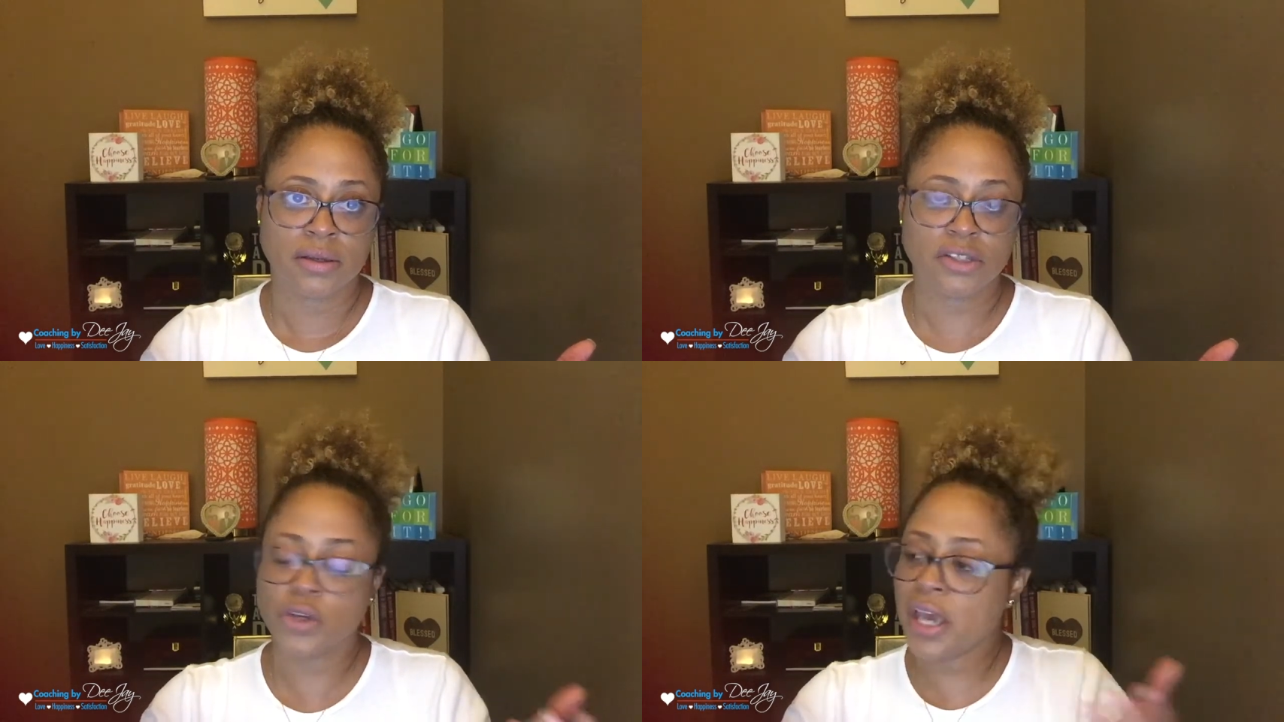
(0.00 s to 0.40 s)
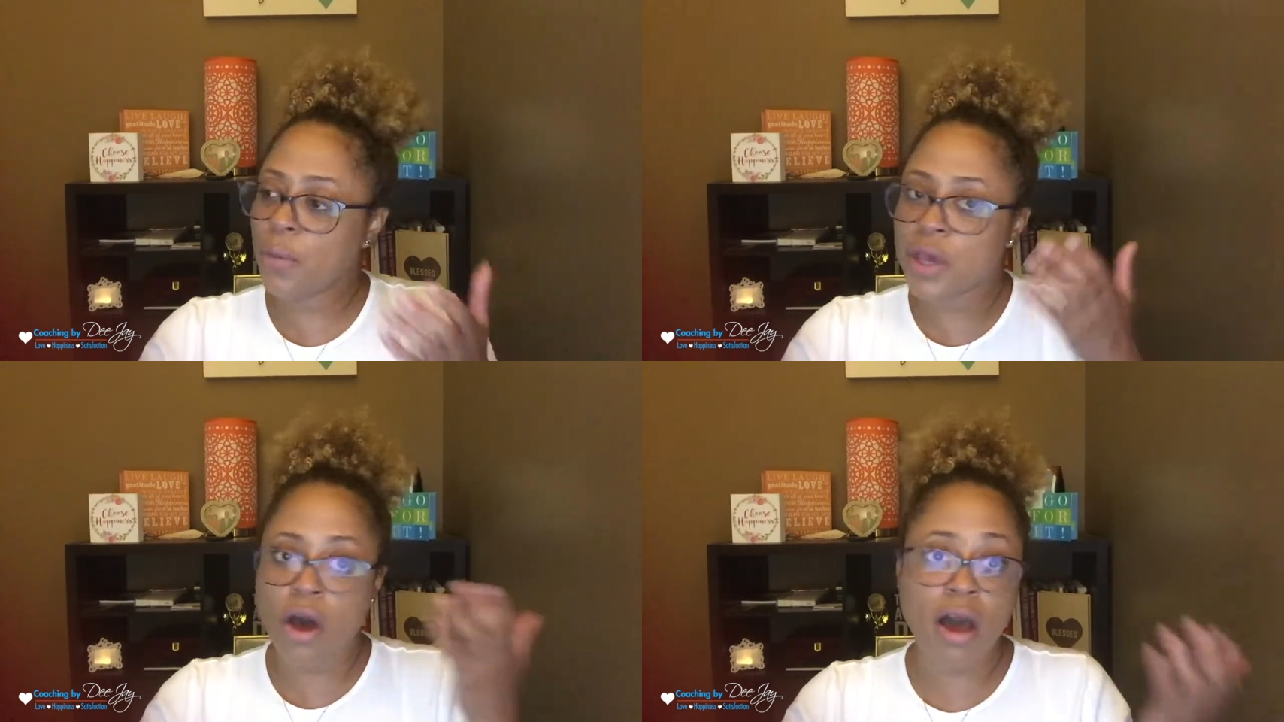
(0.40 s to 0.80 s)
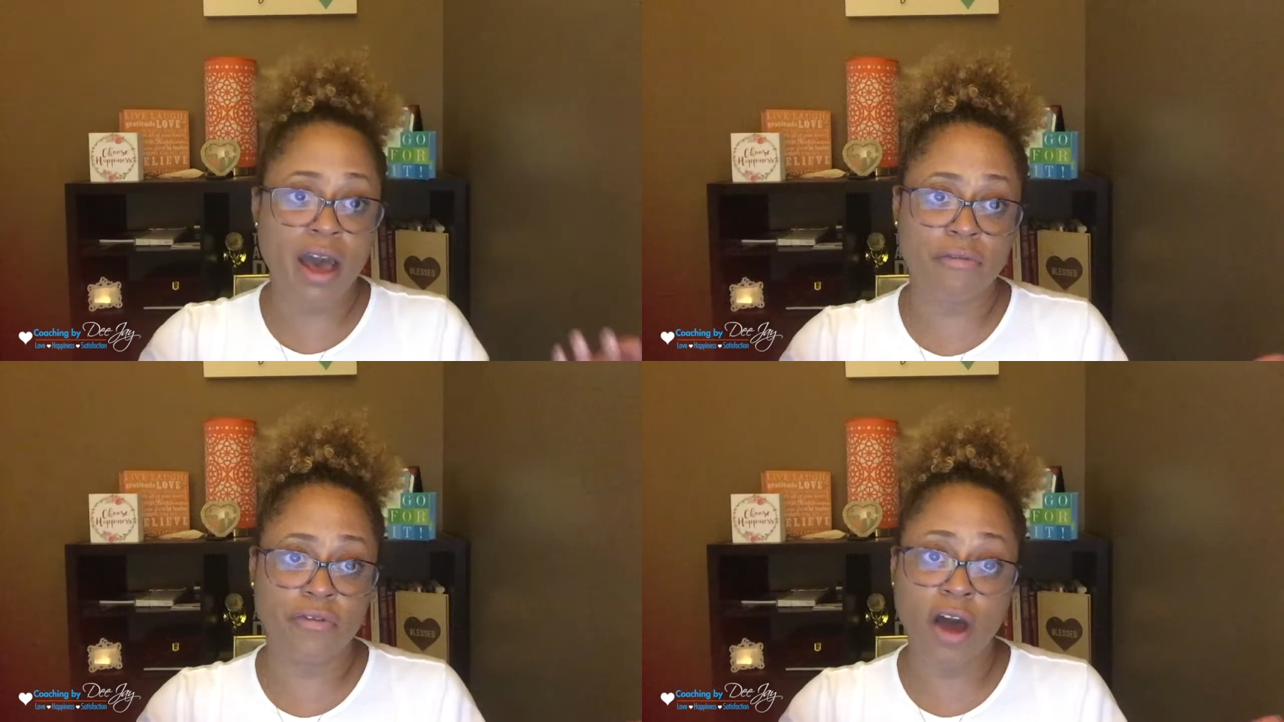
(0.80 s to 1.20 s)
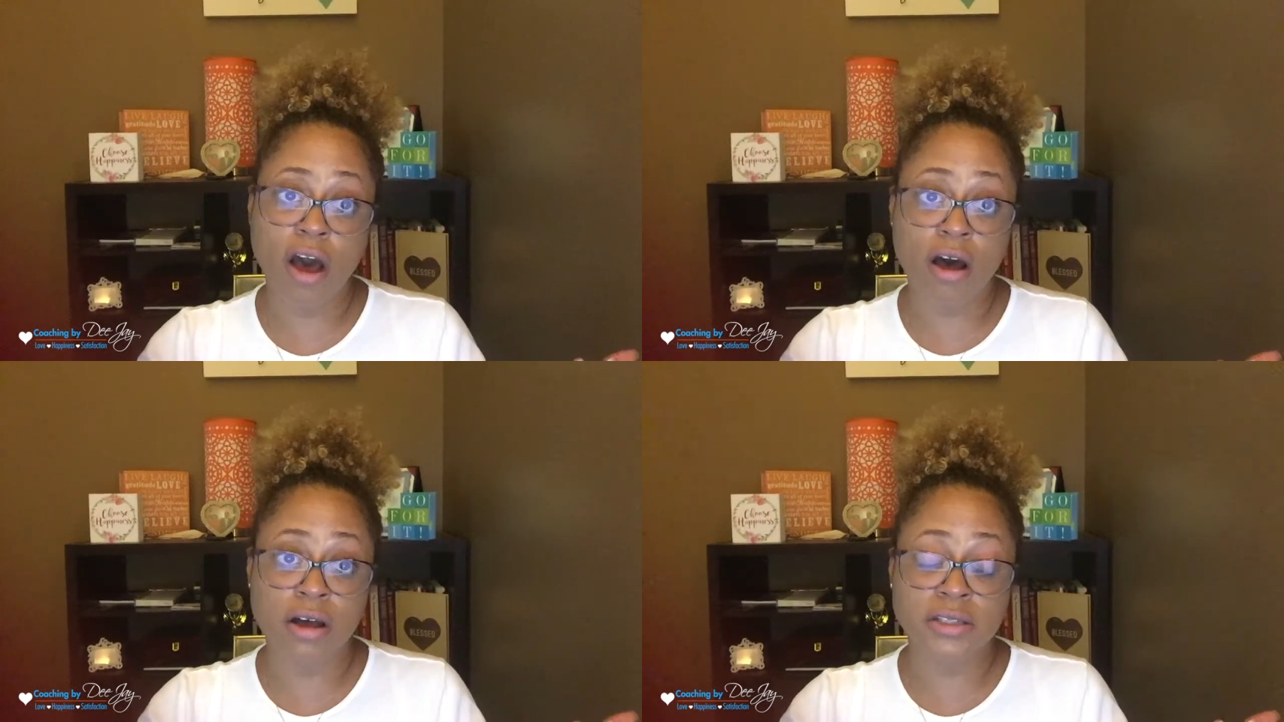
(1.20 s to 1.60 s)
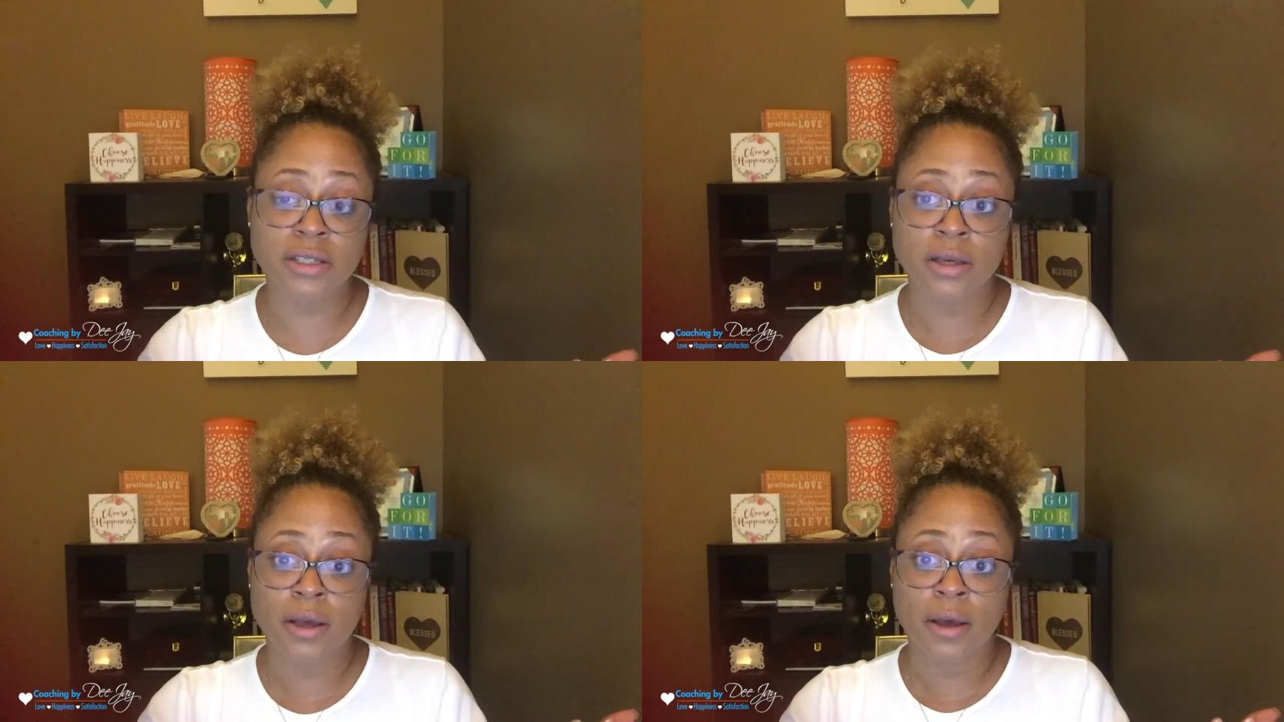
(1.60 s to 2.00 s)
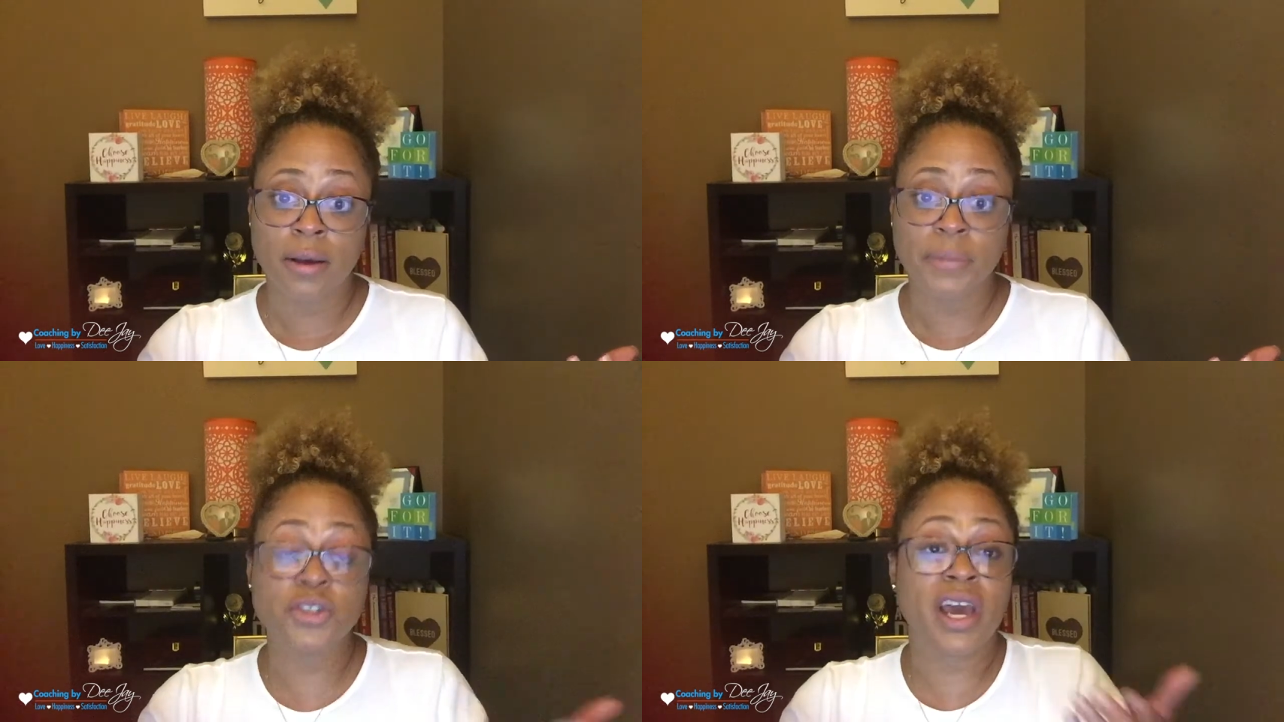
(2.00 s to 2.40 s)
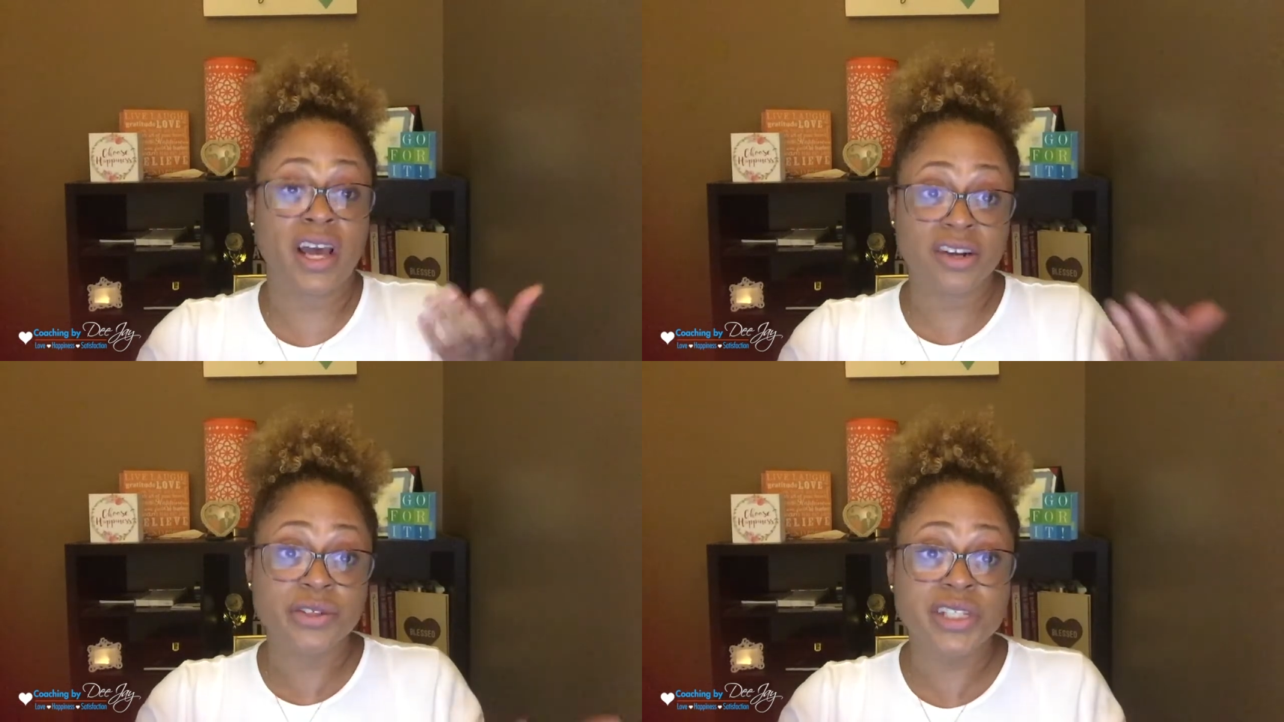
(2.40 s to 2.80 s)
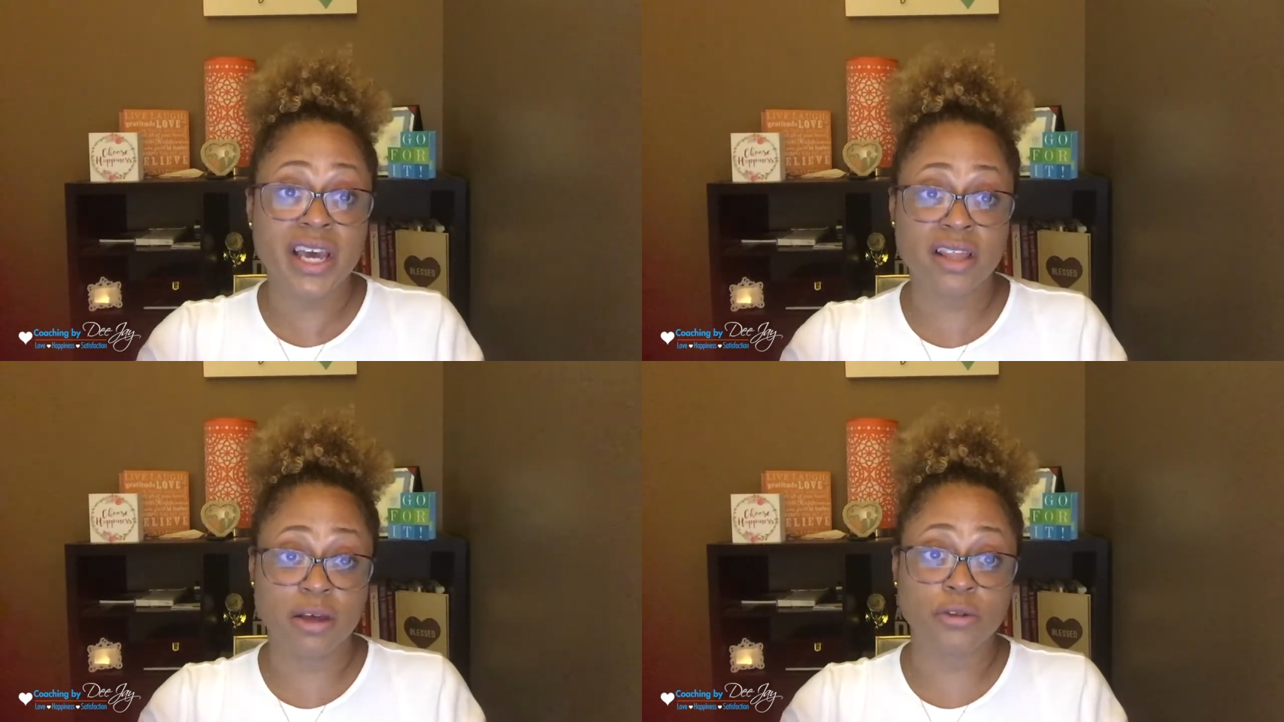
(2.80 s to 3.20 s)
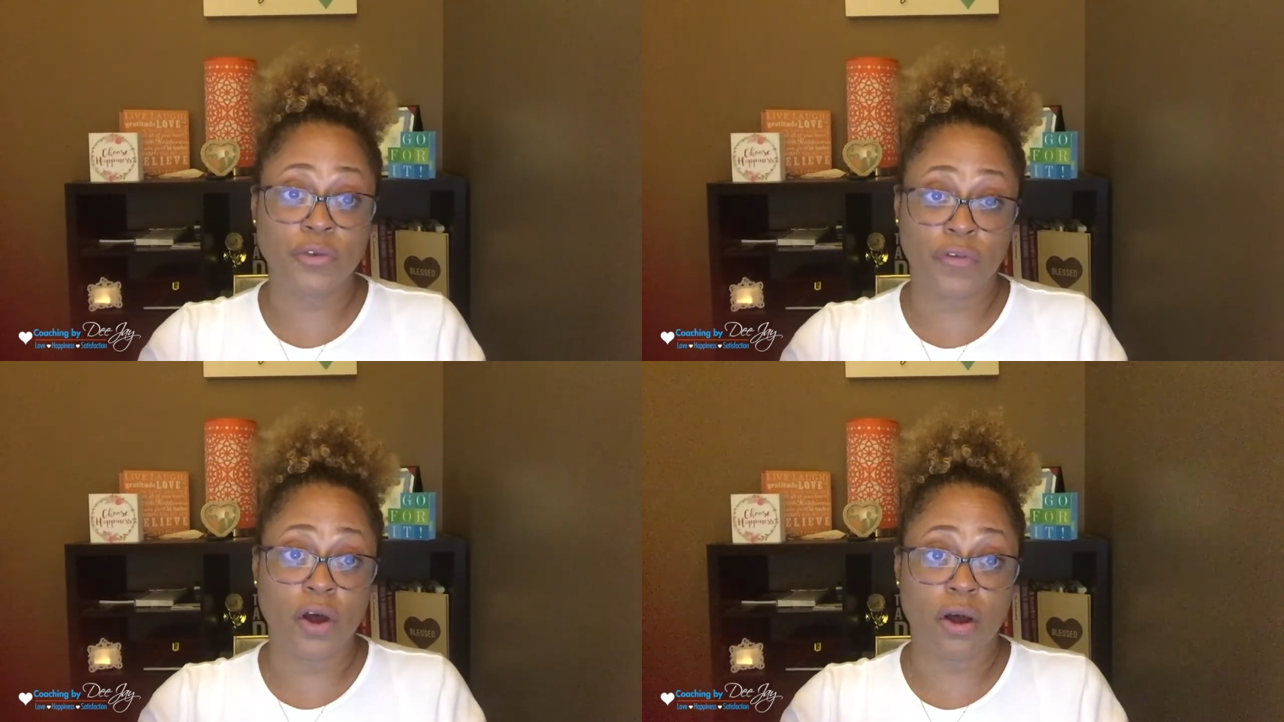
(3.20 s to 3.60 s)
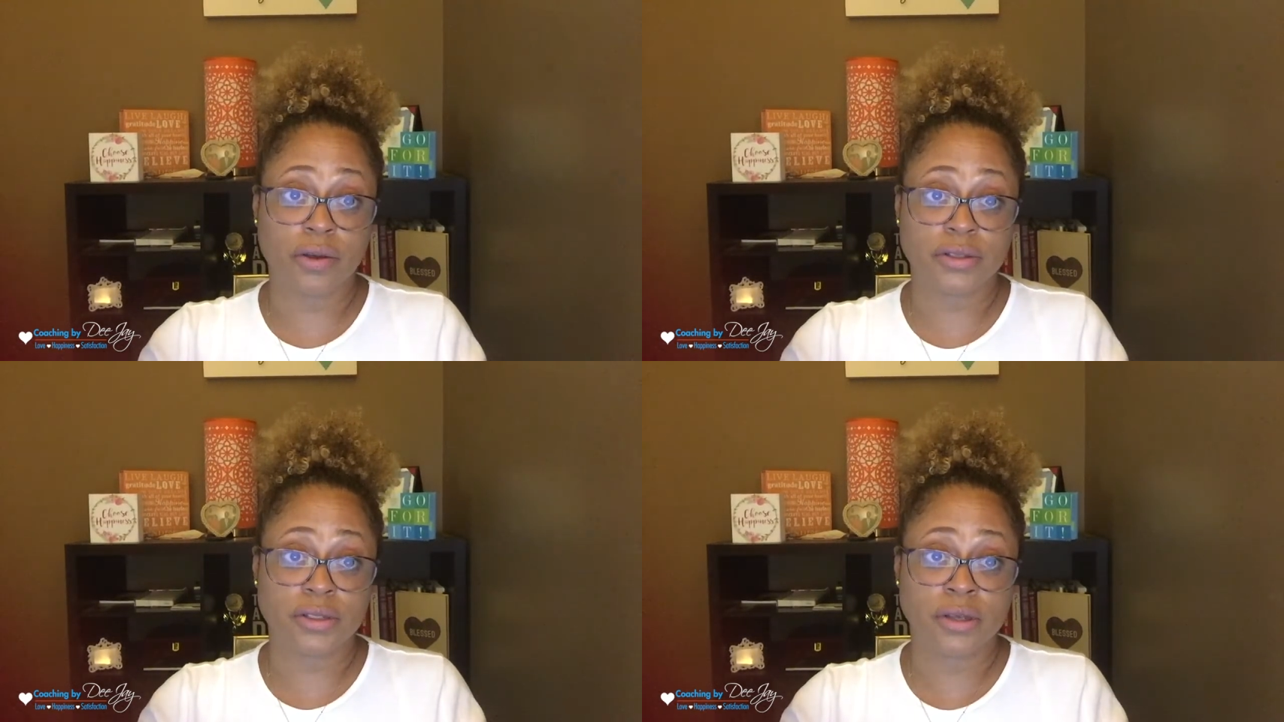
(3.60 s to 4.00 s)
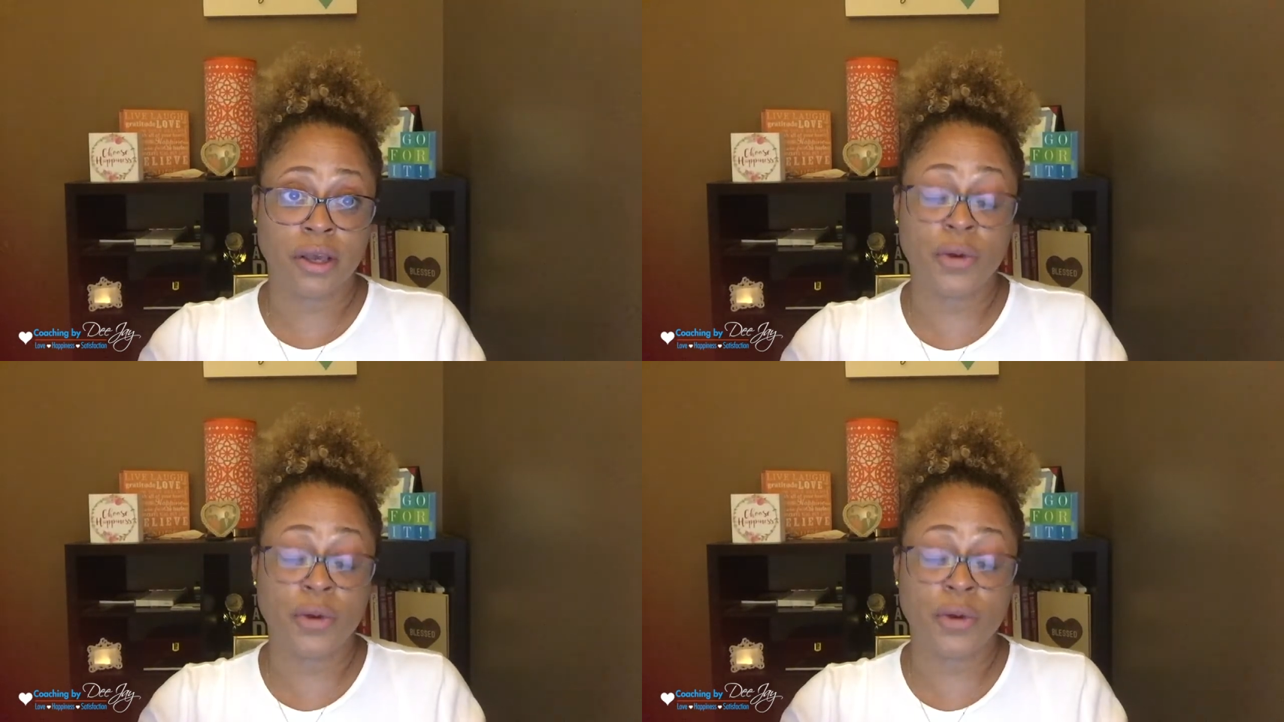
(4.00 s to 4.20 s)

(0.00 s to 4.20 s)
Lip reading: So yeah, we all have flaws, but you got to understand those flaws.